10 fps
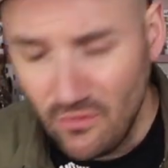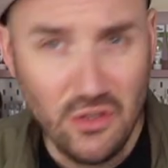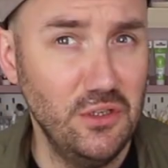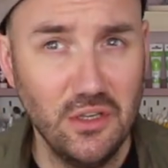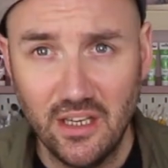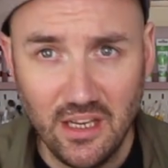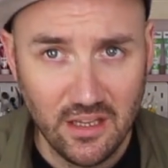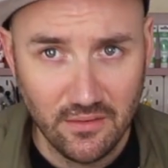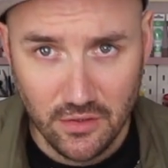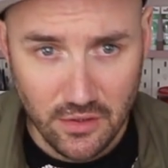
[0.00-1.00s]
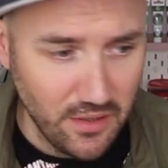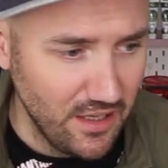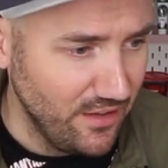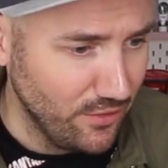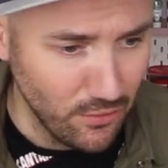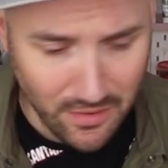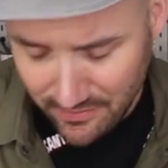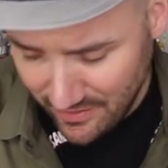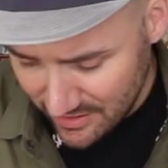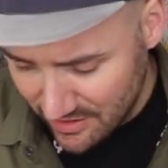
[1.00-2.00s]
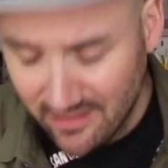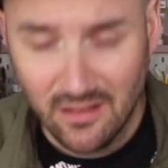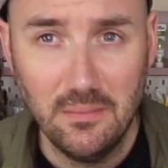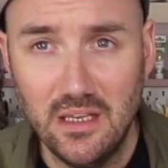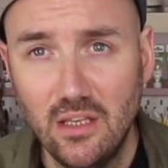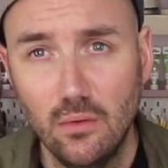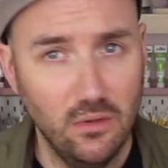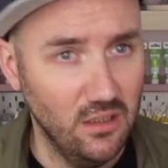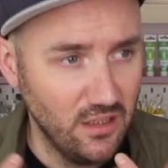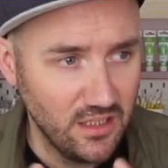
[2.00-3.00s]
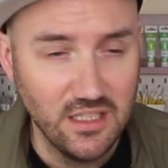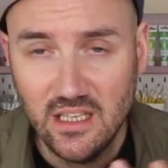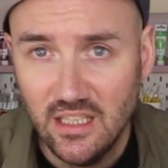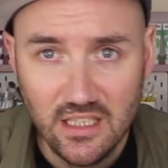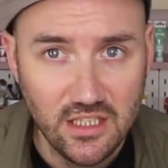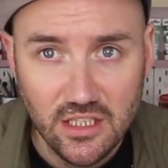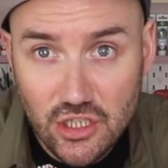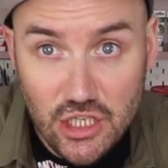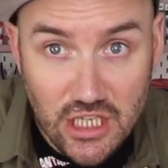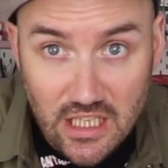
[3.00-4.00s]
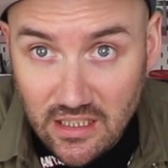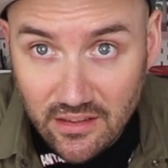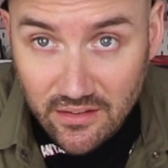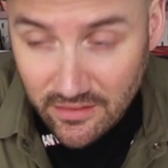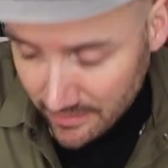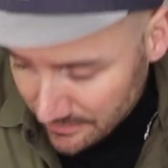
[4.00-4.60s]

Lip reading: you're doing anything for New Year's, or in fact, just like me, you like to eat cheese.